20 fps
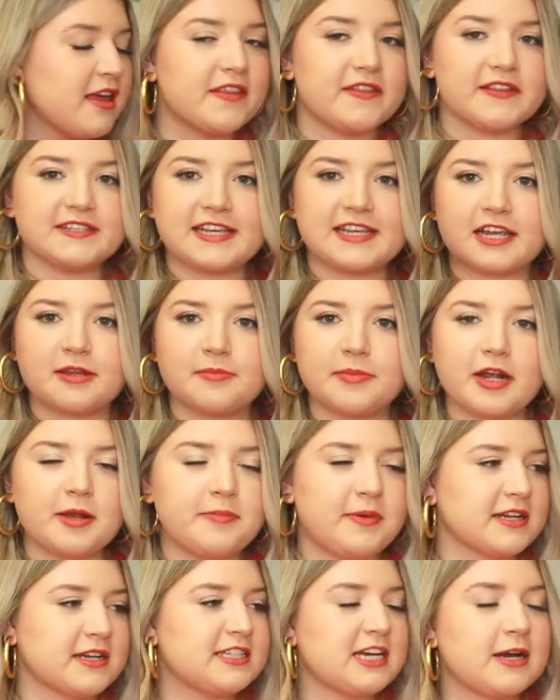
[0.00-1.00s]
The second pair I
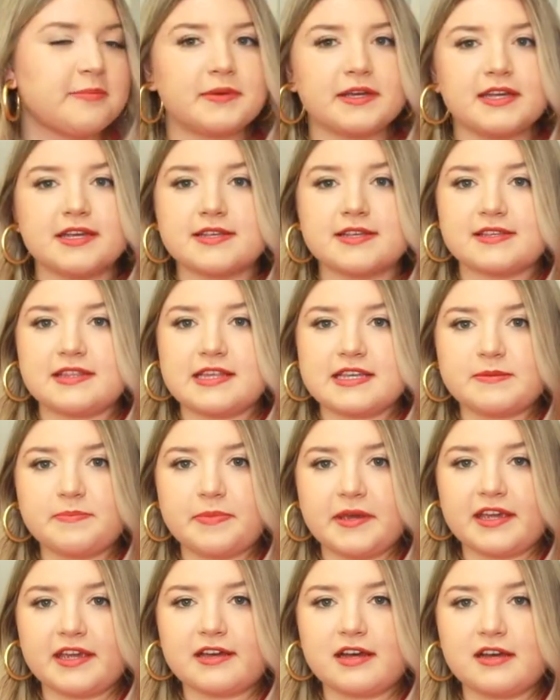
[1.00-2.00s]
picked up is this
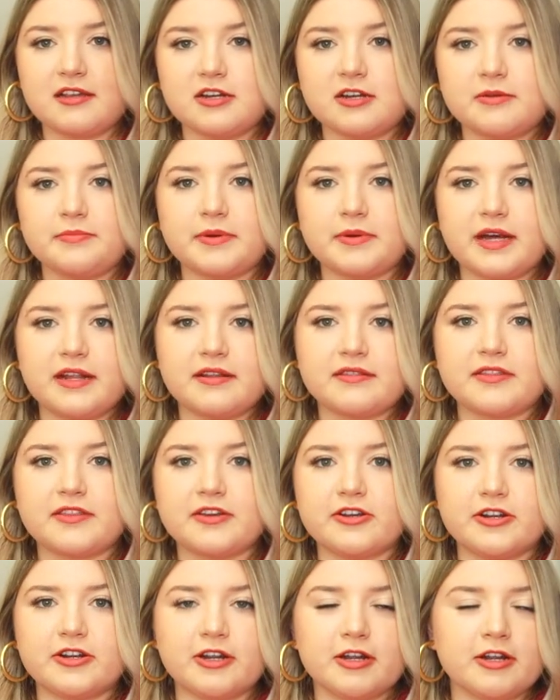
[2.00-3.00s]
pink color, but
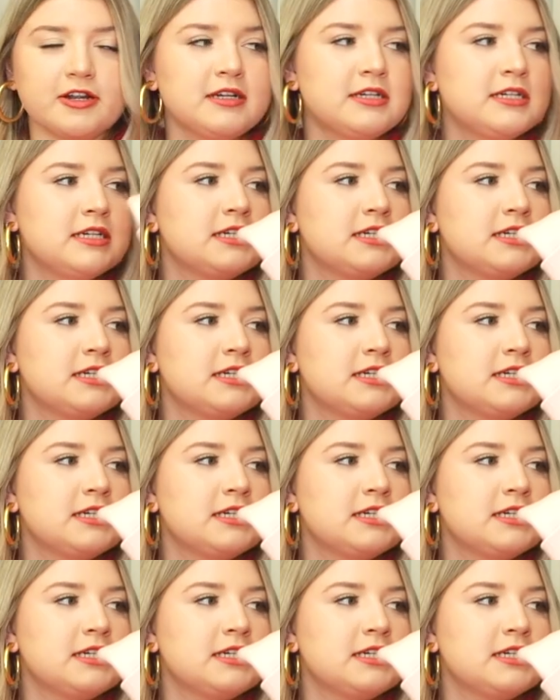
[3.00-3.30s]
they're